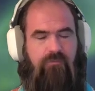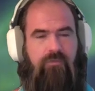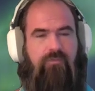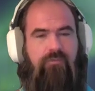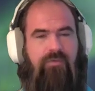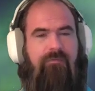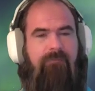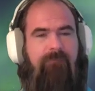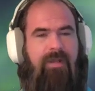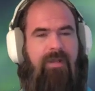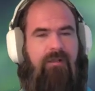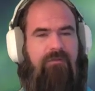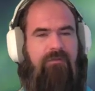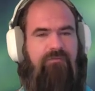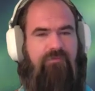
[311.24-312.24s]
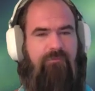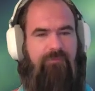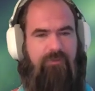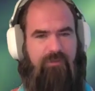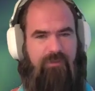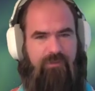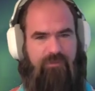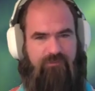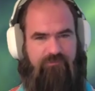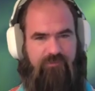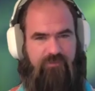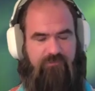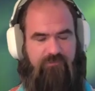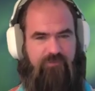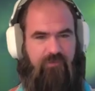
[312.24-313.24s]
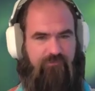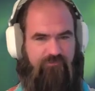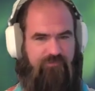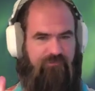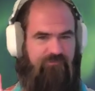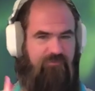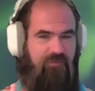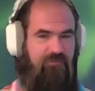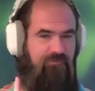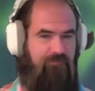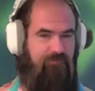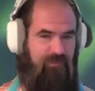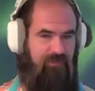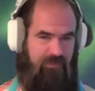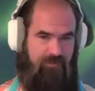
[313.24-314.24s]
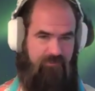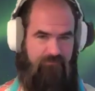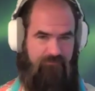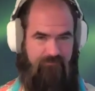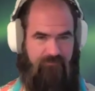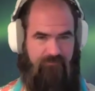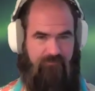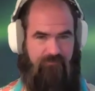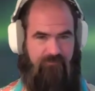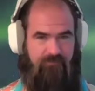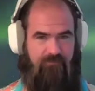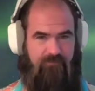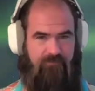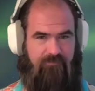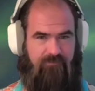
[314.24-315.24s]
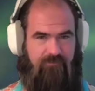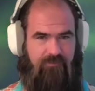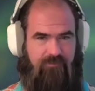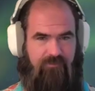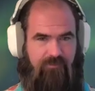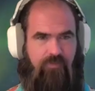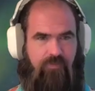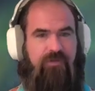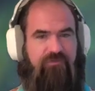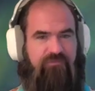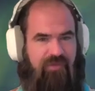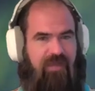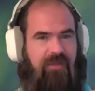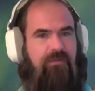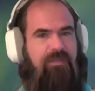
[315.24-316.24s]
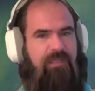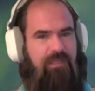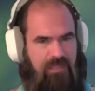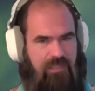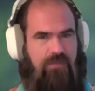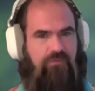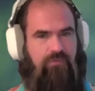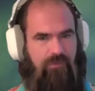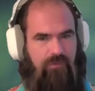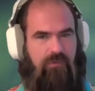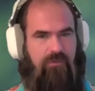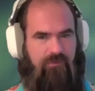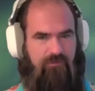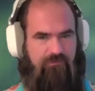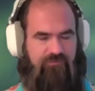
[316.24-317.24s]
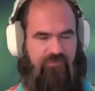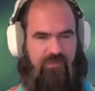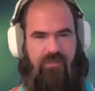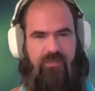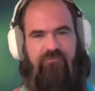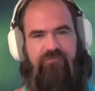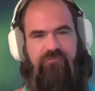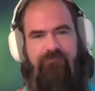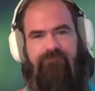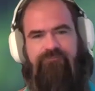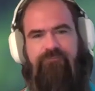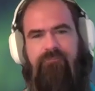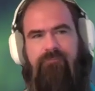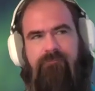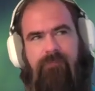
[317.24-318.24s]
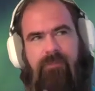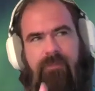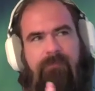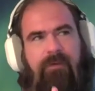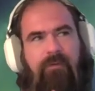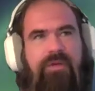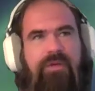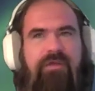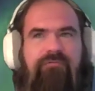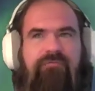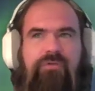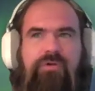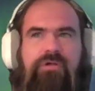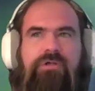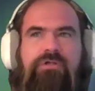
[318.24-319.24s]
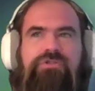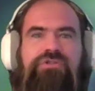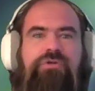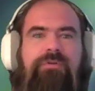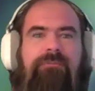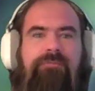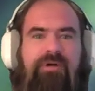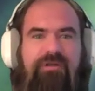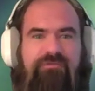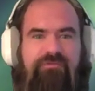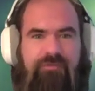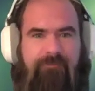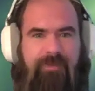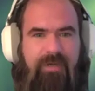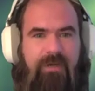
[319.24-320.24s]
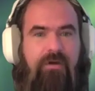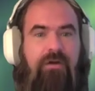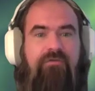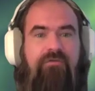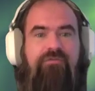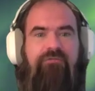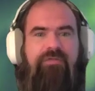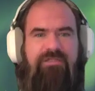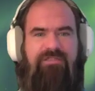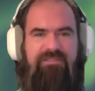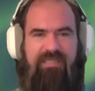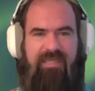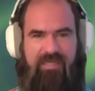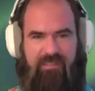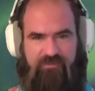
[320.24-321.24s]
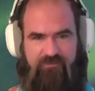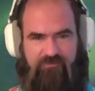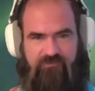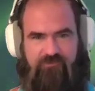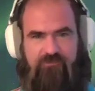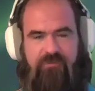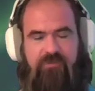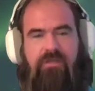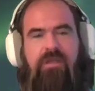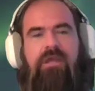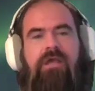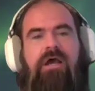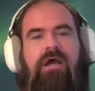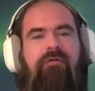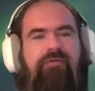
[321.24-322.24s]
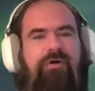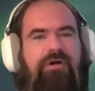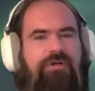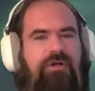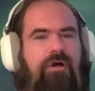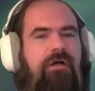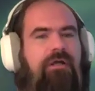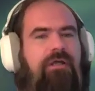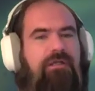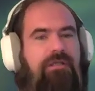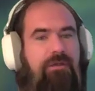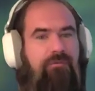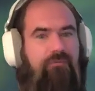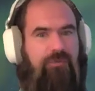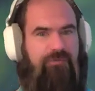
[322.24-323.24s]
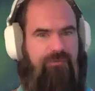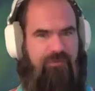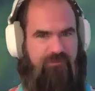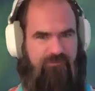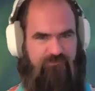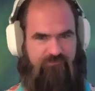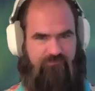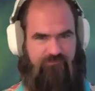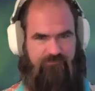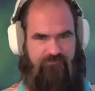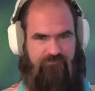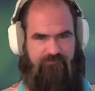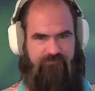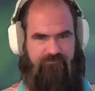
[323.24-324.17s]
when we have balanced the polarities in ourselves. This doesn't mean we're exactly equal on all sides, but we have learned to embrace the paradox of the dance of our yang and yin within us.